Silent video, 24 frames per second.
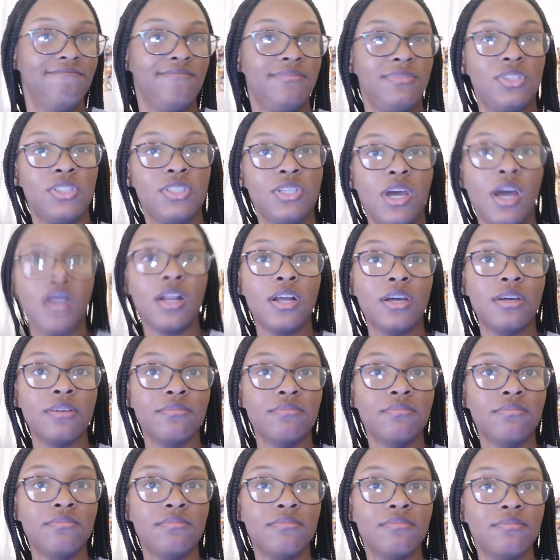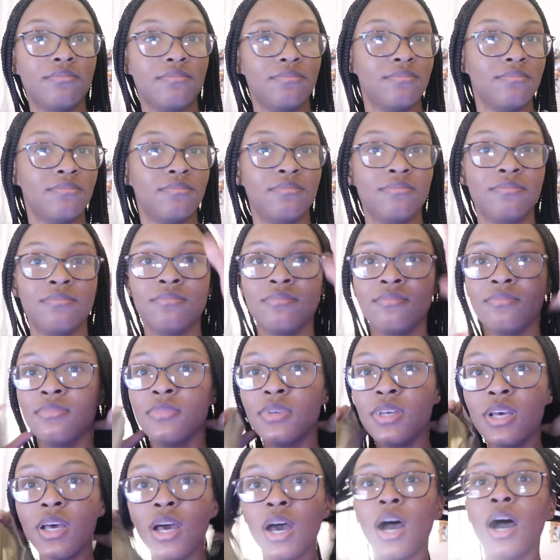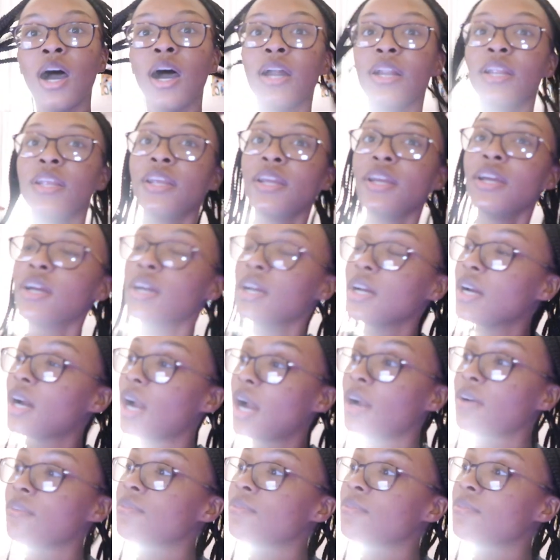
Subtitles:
it's kind of hot in here.